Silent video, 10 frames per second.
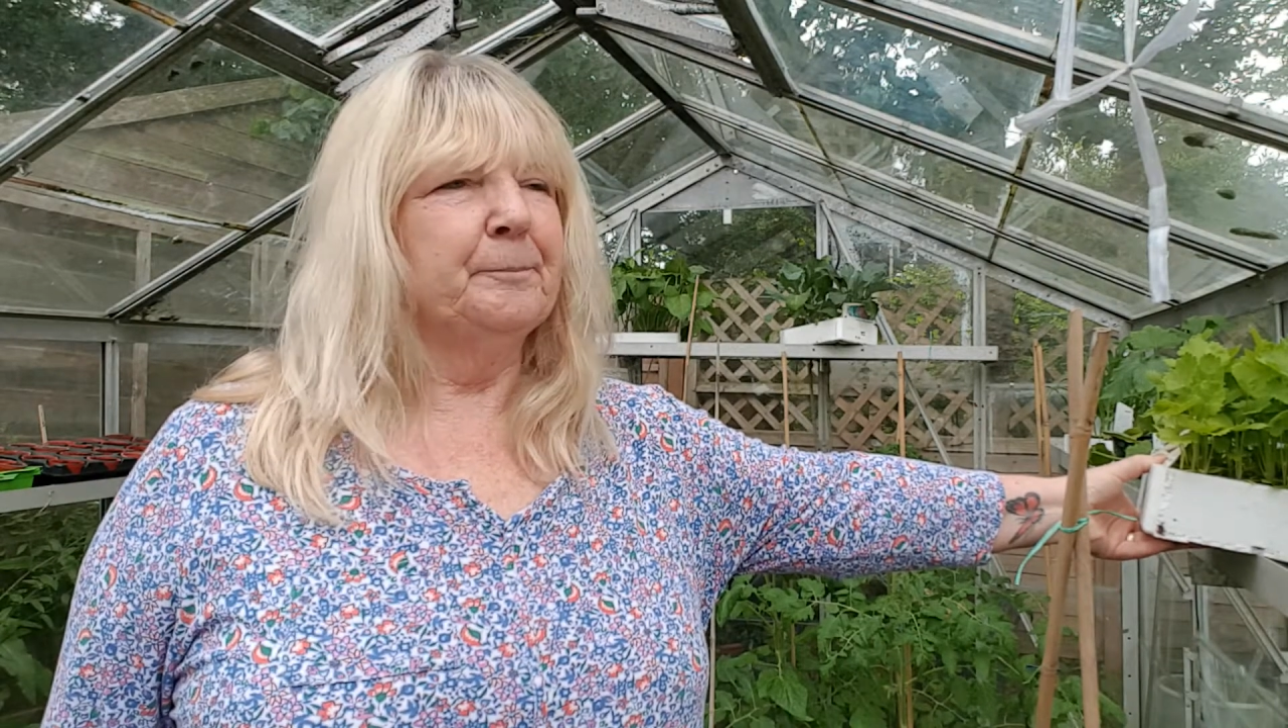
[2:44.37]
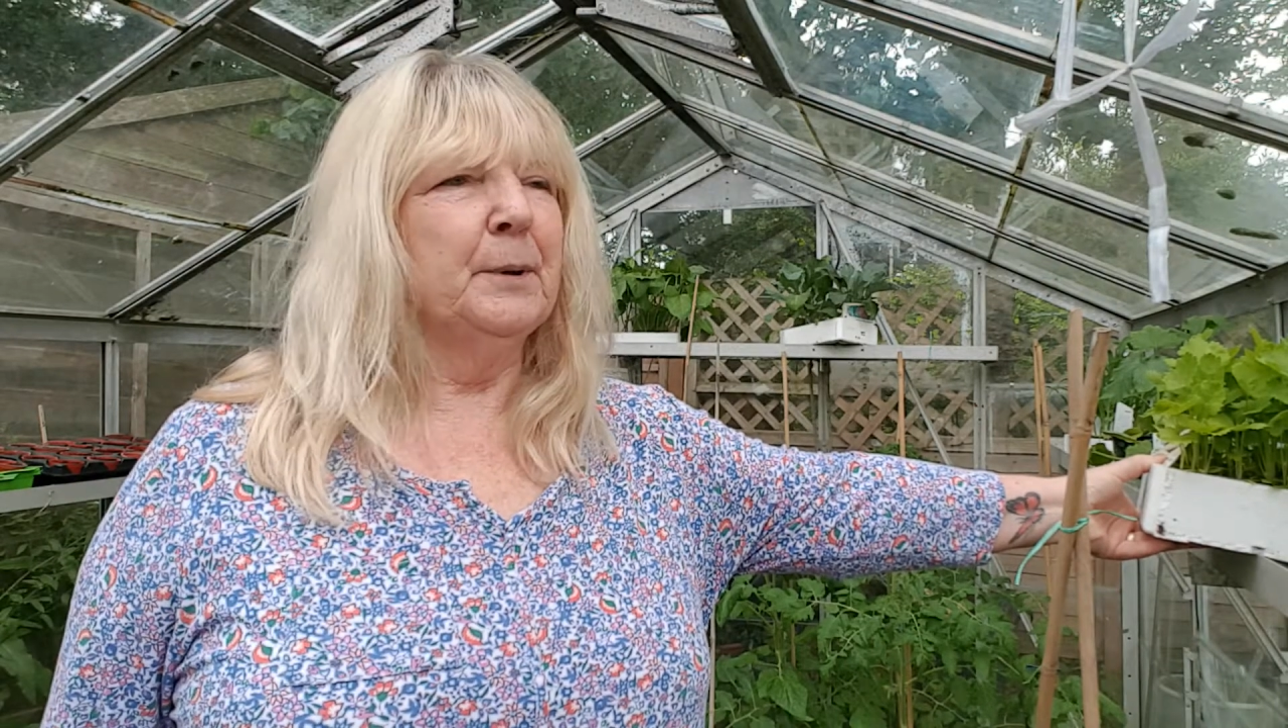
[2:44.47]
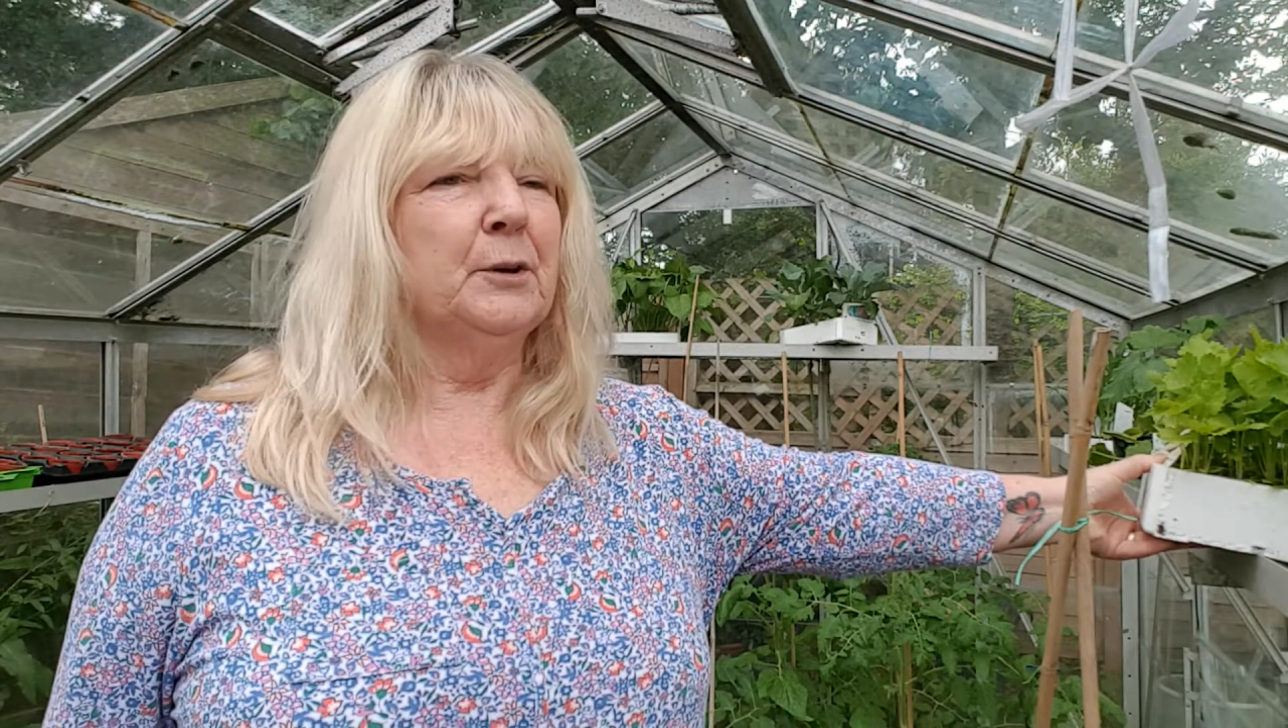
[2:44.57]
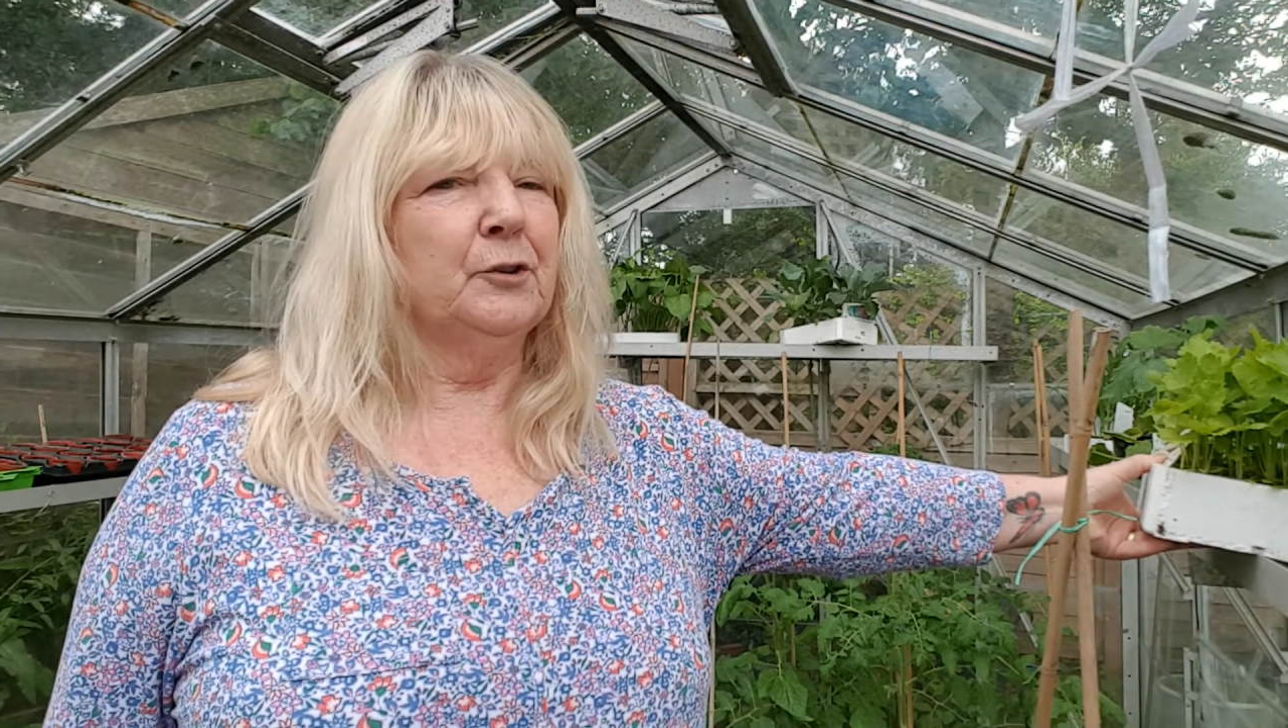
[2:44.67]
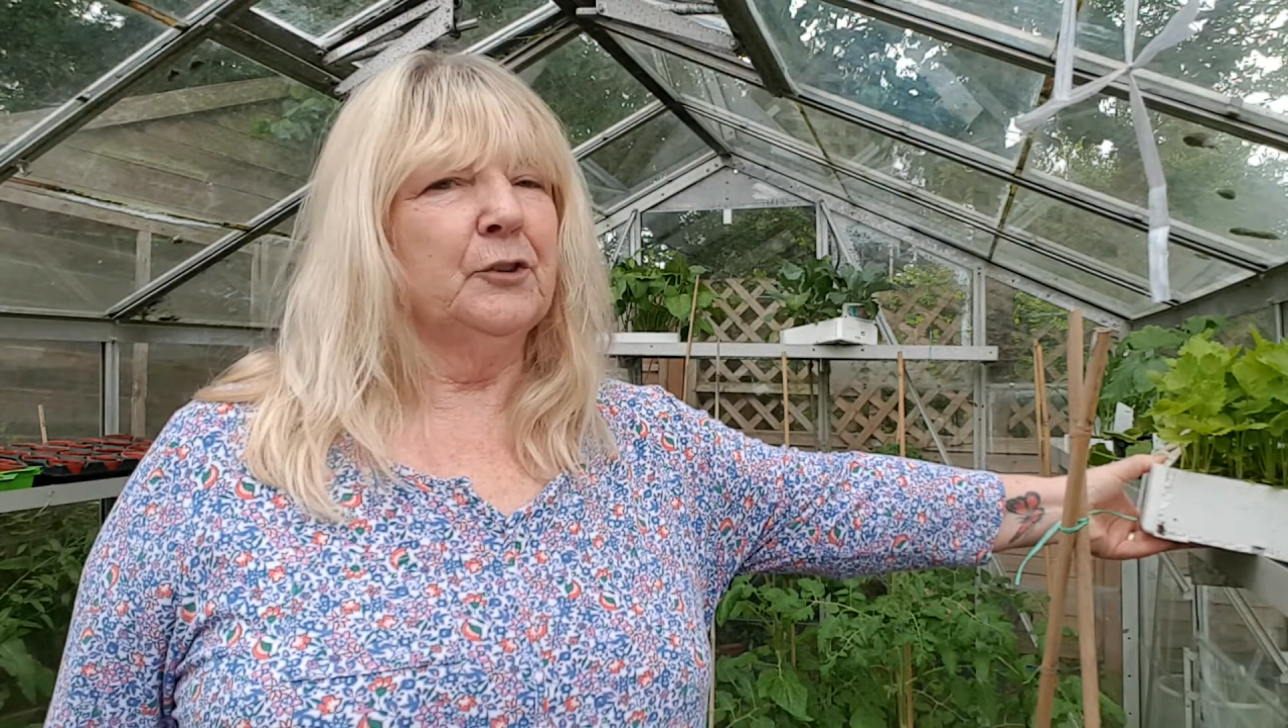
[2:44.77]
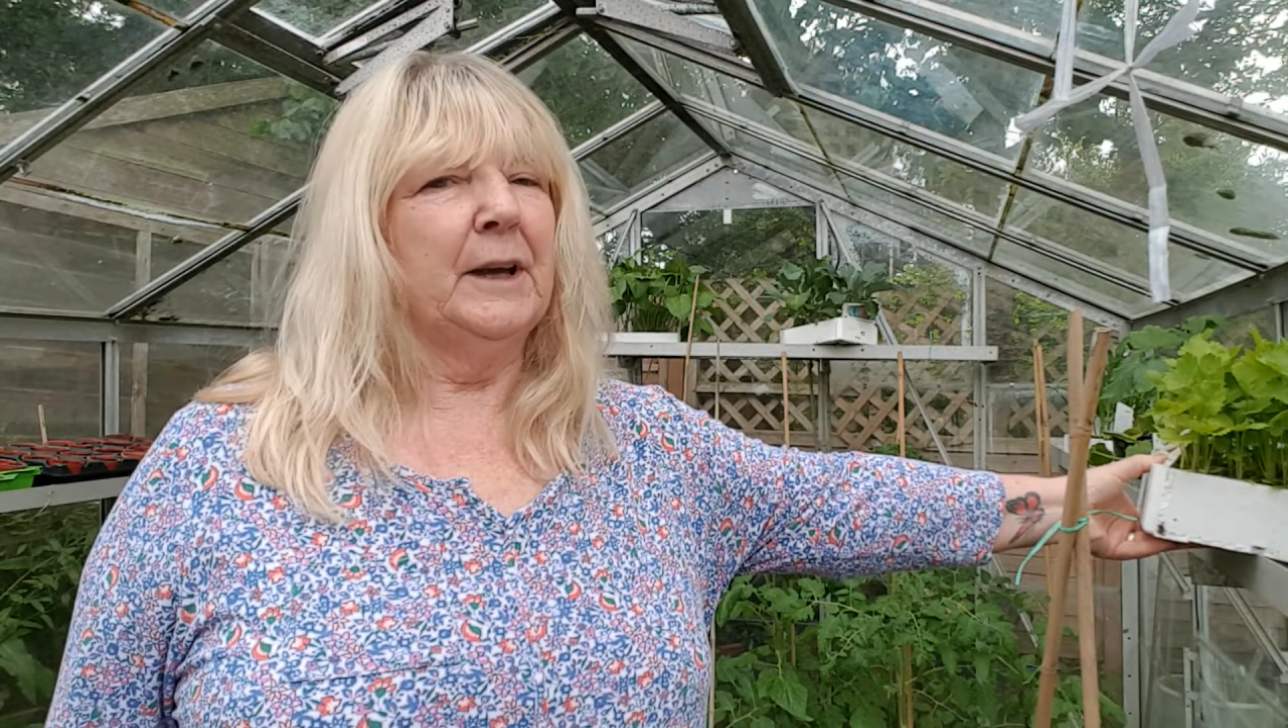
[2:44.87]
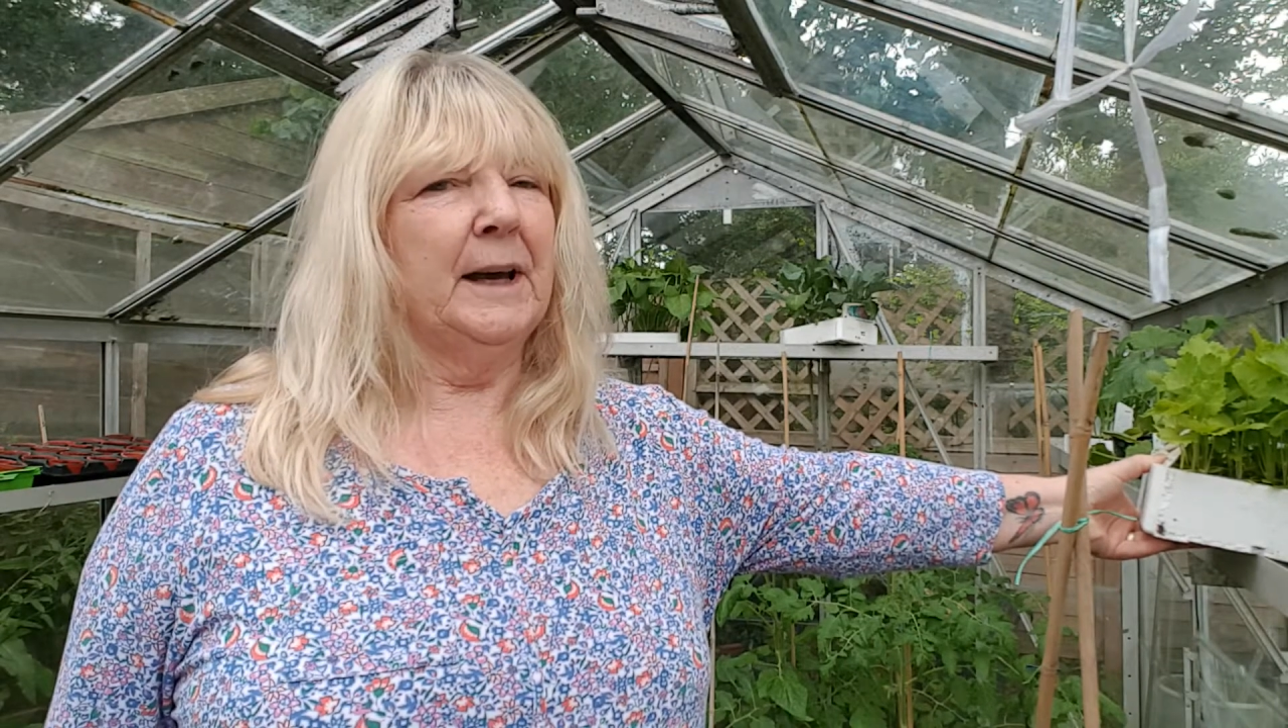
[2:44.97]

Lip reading: because they